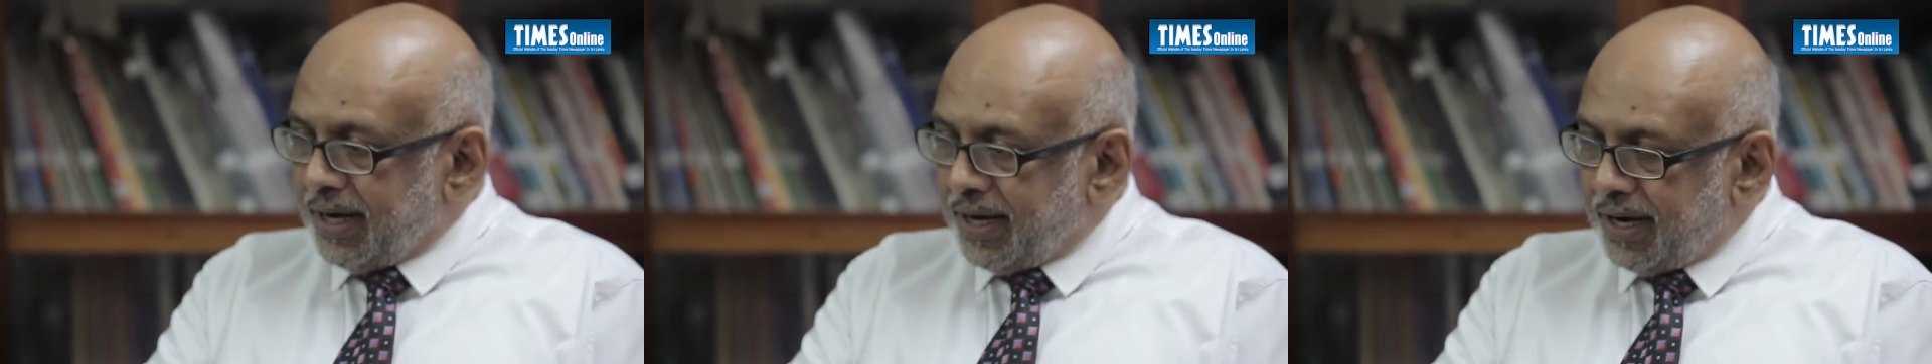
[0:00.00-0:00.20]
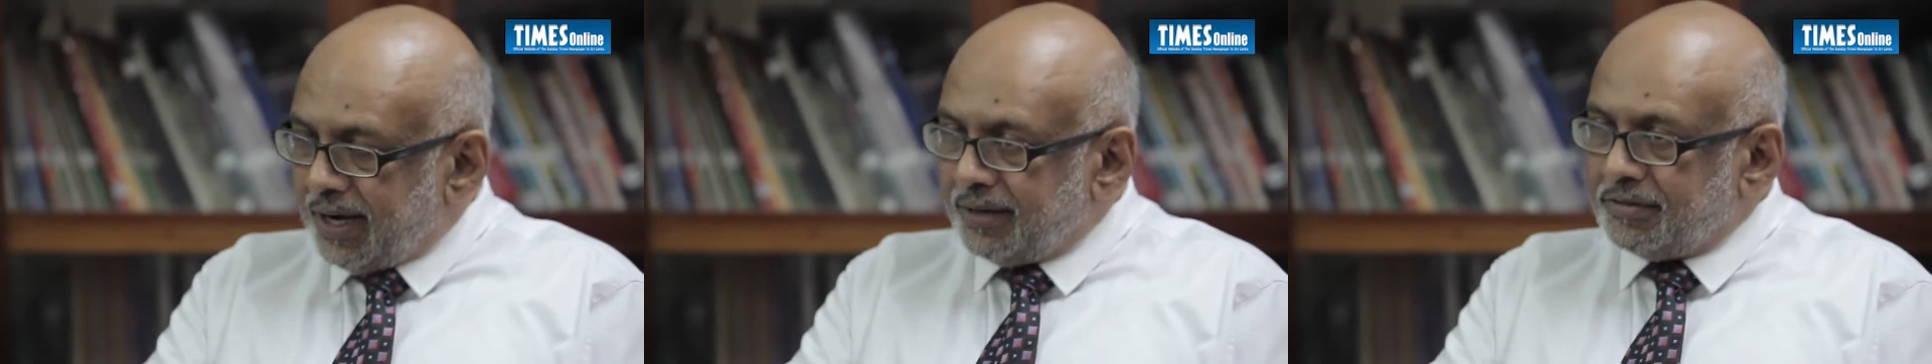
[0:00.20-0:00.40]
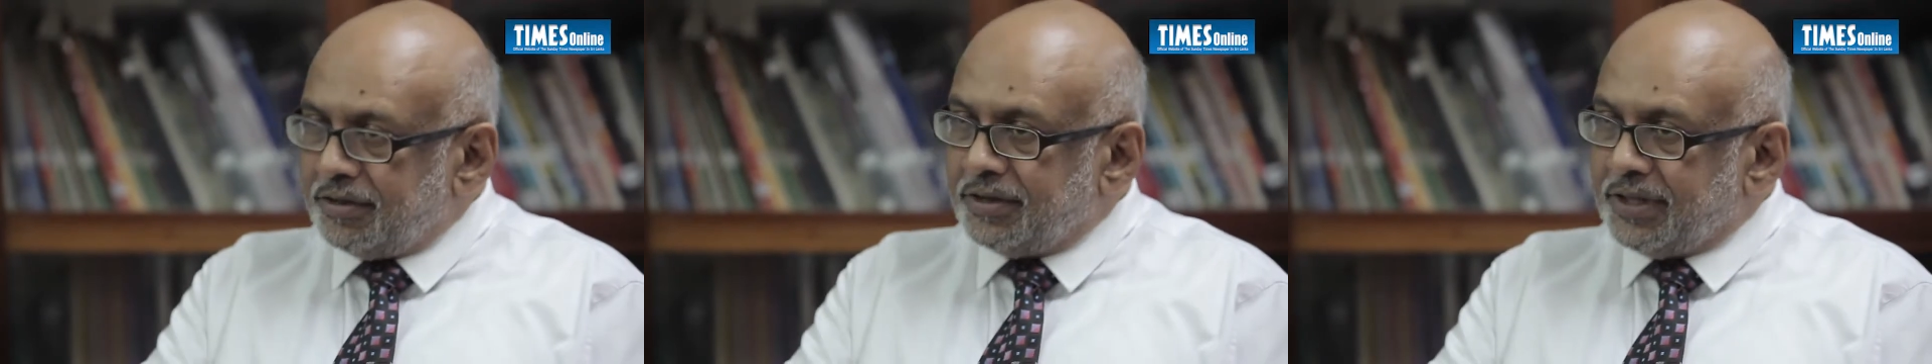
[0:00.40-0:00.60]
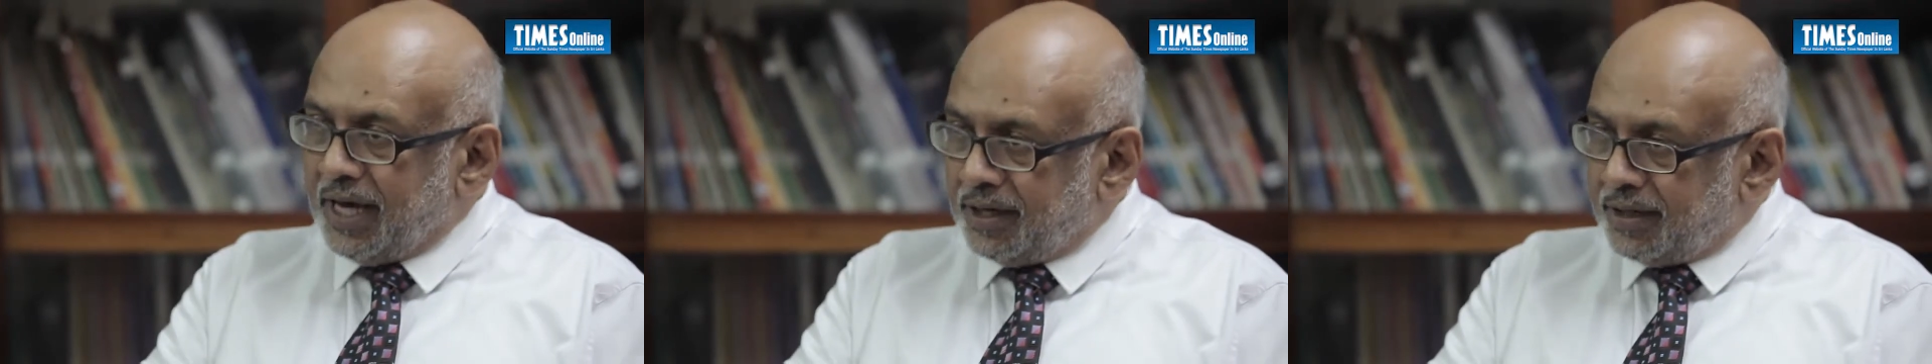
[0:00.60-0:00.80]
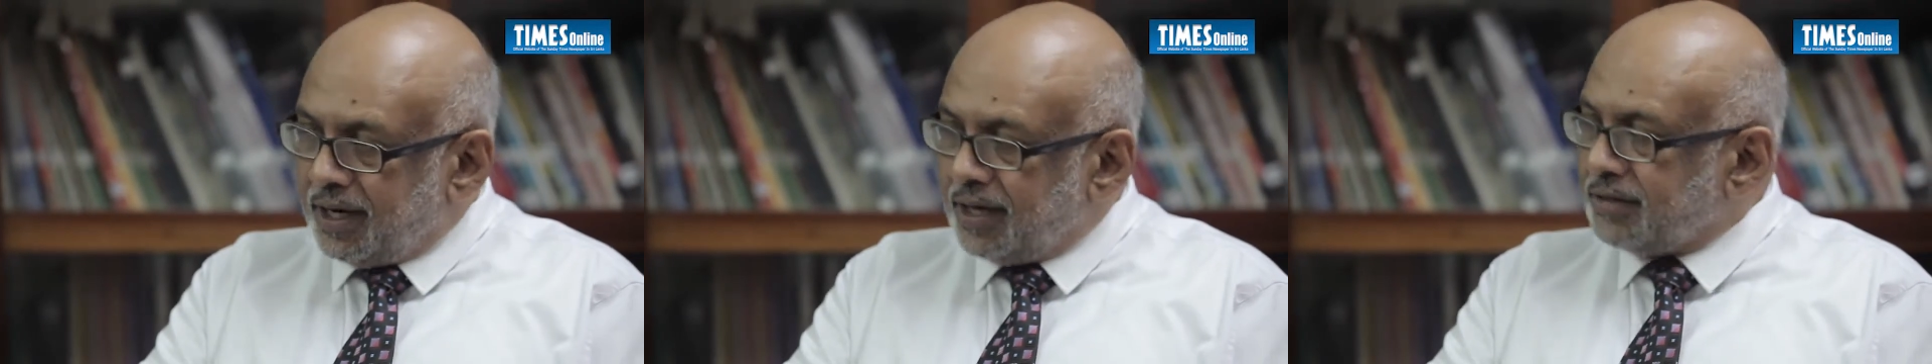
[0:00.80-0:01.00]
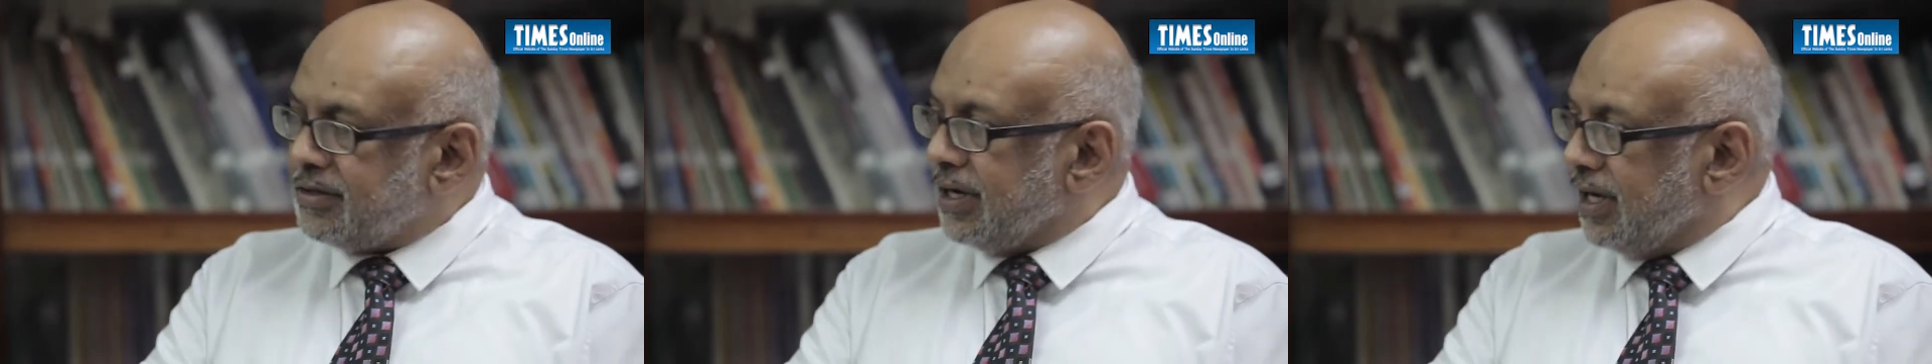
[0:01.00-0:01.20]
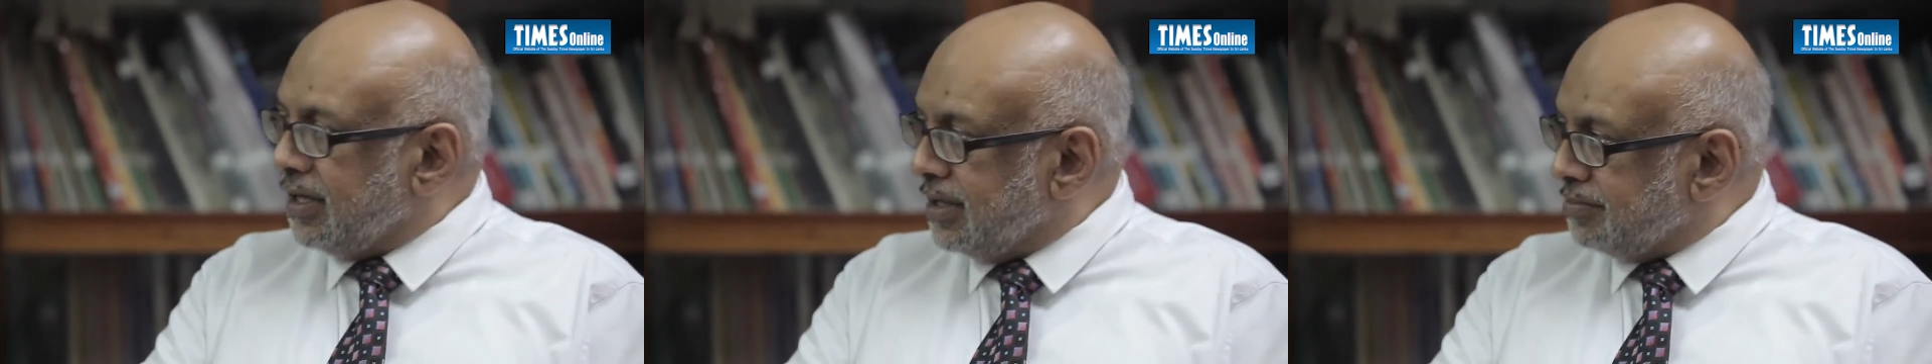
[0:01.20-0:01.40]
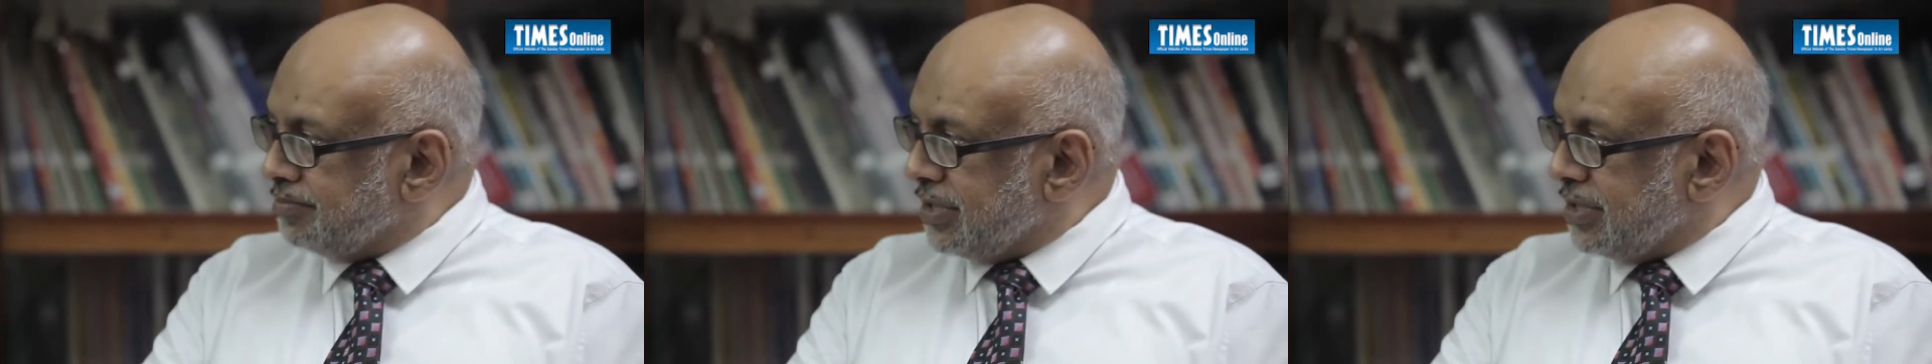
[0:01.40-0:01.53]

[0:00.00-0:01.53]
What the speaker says: And there are training